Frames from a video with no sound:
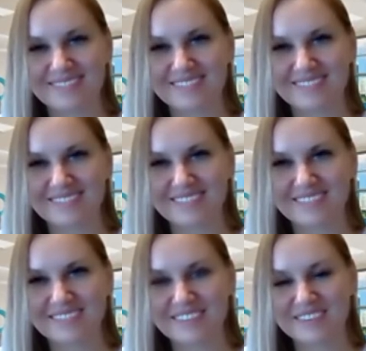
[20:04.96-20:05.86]

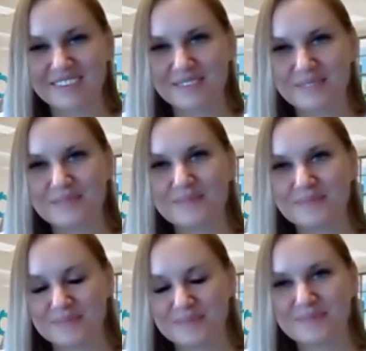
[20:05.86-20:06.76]

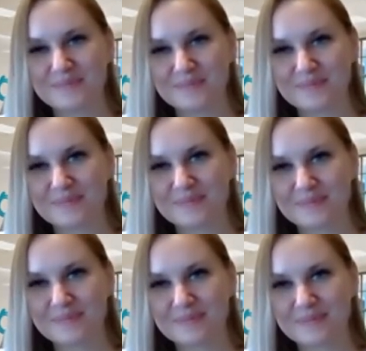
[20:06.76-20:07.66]

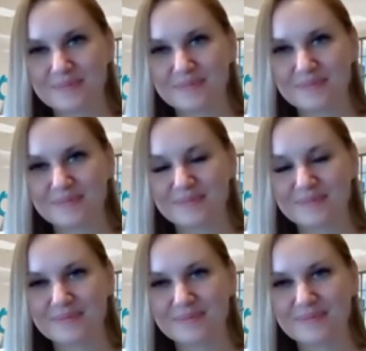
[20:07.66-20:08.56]
(not speaking)